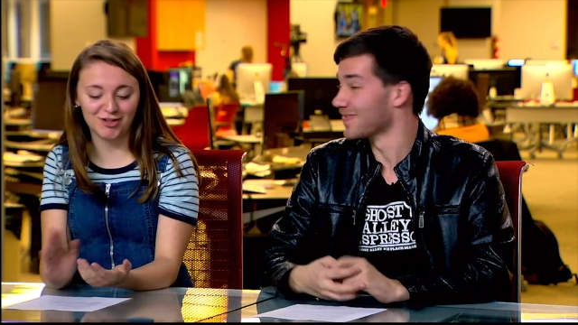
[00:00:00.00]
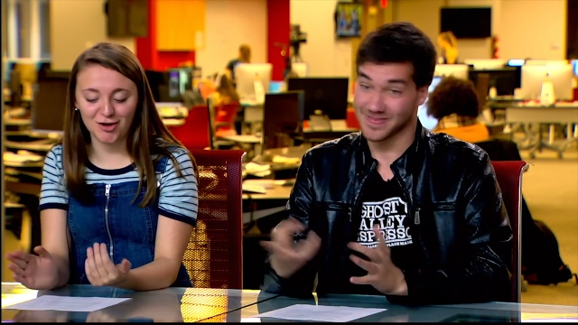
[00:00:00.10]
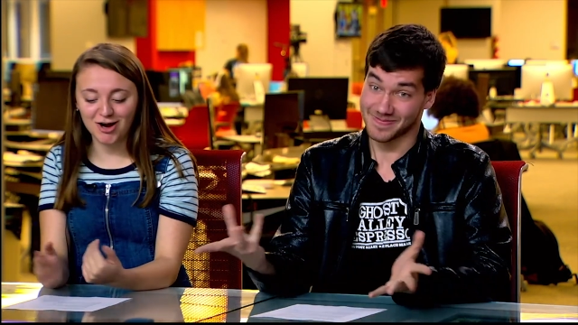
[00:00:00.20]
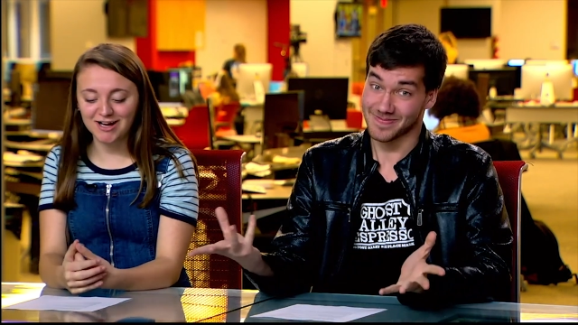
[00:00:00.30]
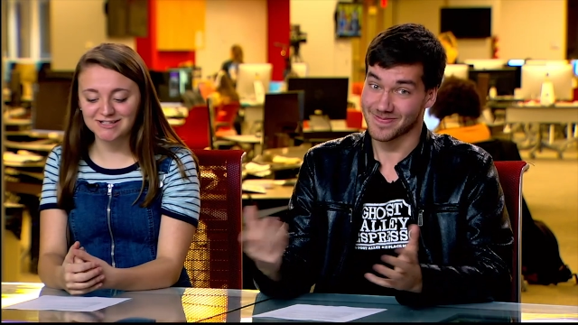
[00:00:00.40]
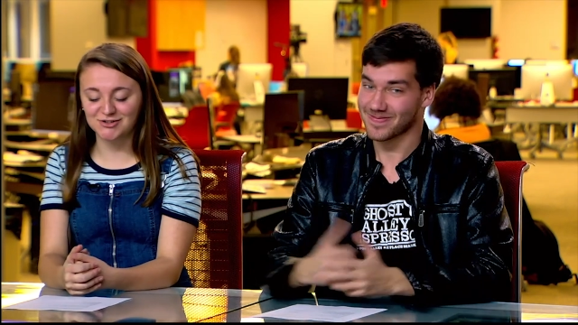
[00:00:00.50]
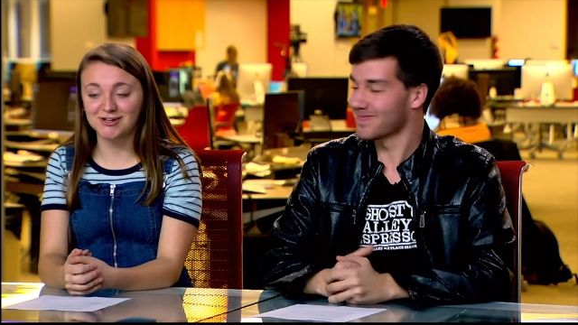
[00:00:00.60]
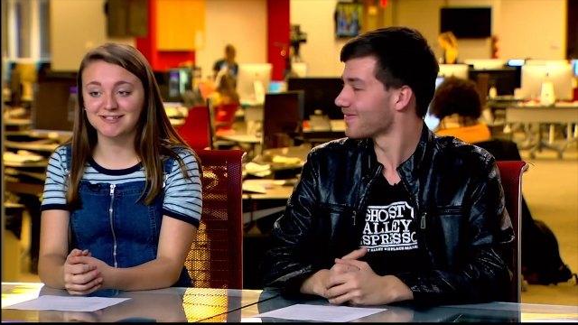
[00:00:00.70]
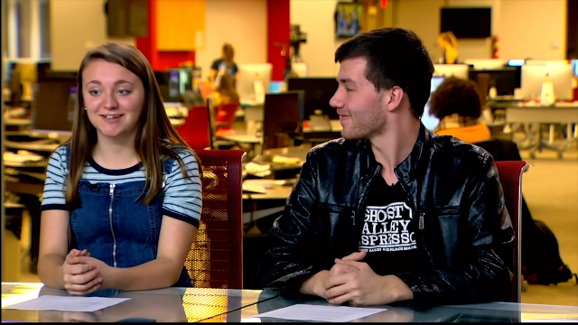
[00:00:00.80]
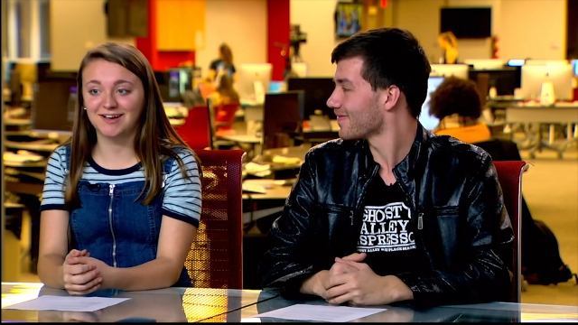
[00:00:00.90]
Speaker 1: The long
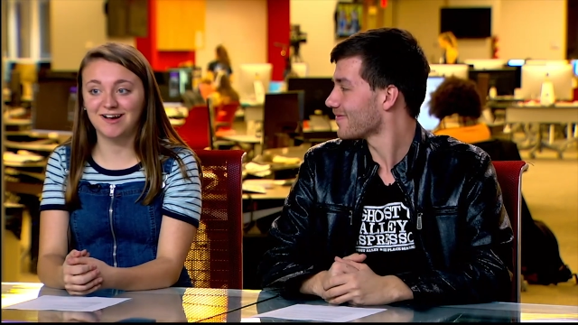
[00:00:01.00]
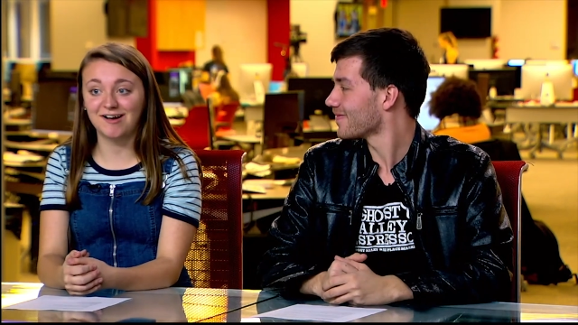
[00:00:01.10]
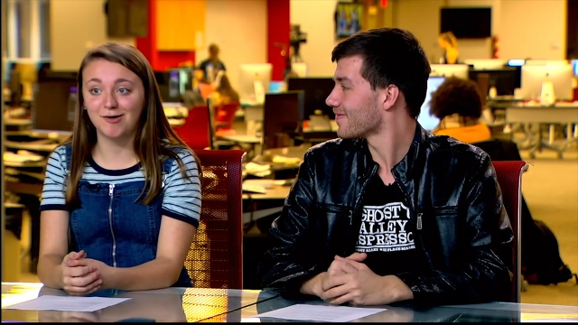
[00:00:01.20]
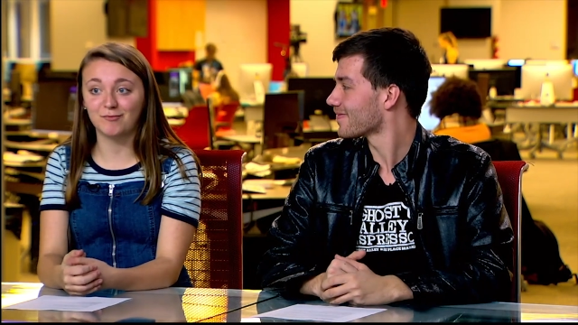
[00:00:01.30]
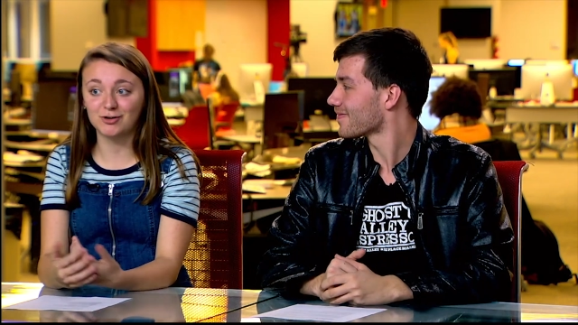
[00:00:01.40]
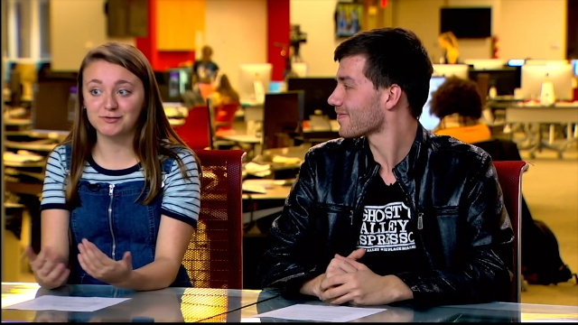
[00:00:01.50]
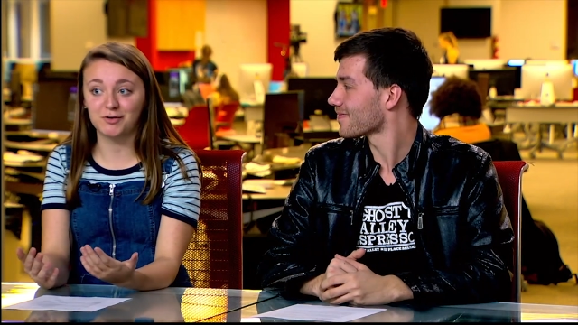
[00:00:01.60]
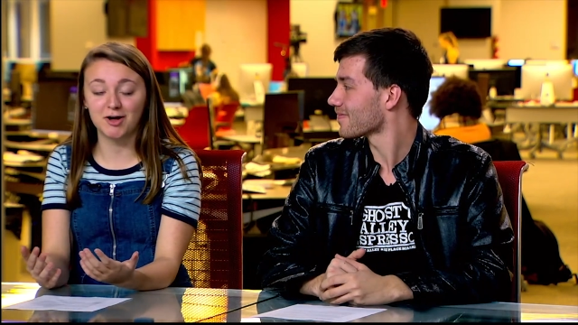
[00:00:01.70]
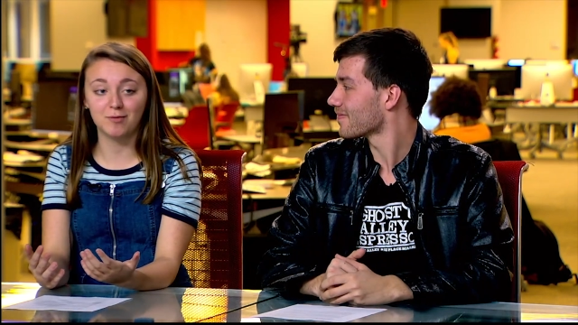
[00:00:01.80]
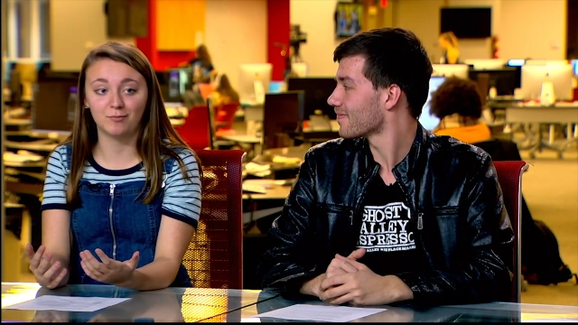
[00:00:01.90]
answer is, um, first
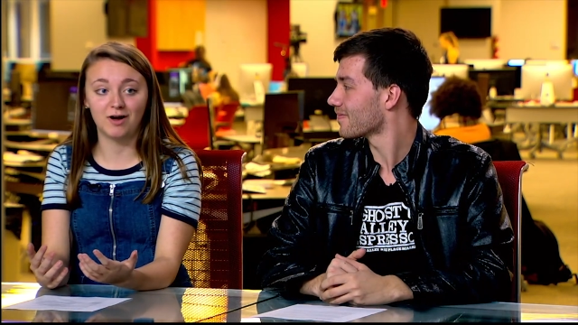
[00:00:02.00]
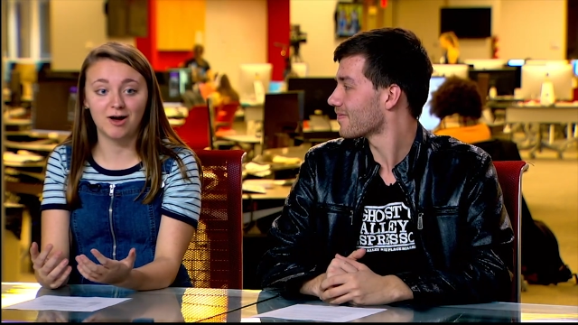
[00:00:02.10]
of all, I'm,